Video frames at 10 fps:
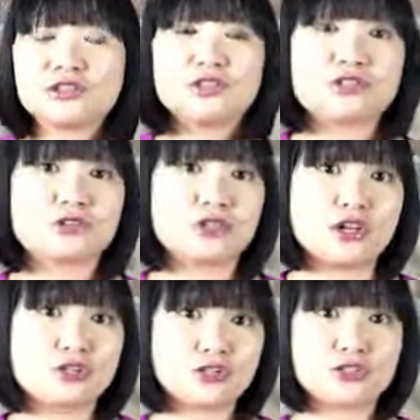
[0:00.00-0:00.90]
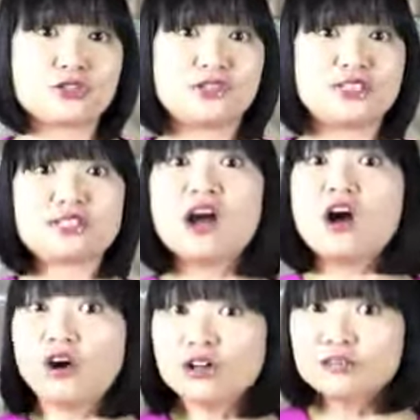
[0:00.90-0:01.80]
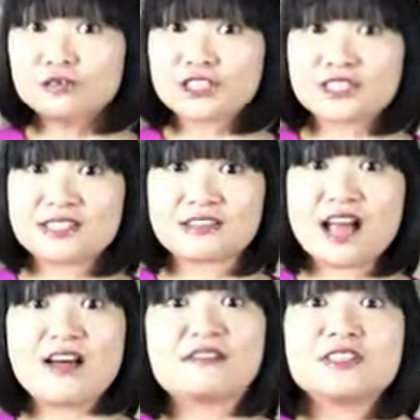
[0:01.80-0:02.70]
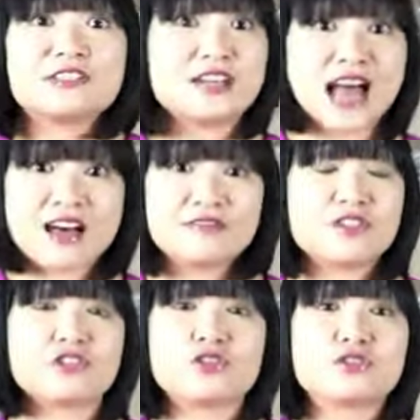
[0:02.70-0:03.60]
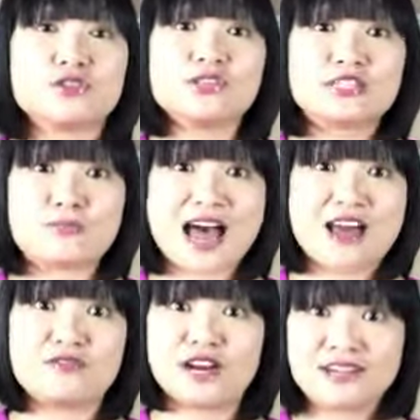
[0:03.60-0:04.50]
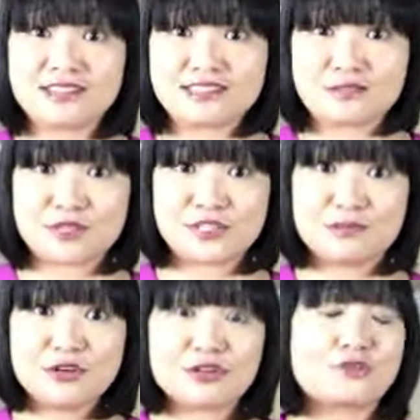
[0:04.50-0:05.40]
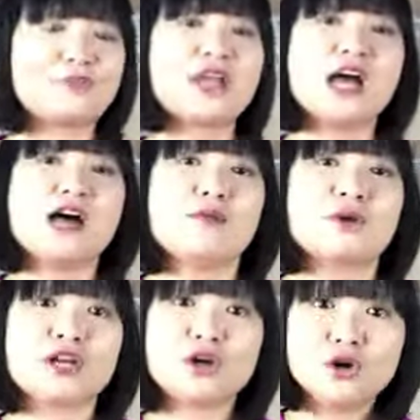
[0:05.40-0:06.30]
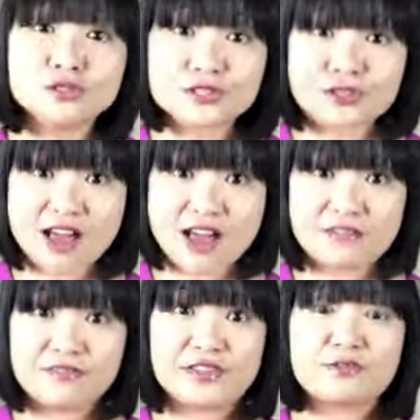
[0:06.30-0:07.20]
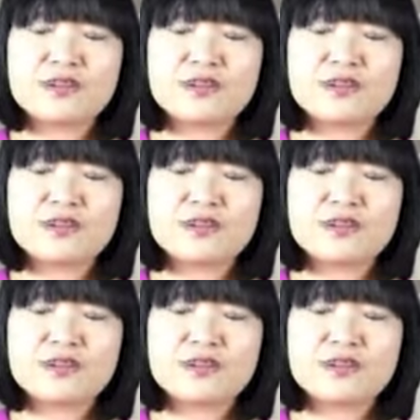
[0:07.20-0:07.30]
notes or a long to-do list, all of which I still have. I still have a to-do list pad right next to my computer. But I also have, for the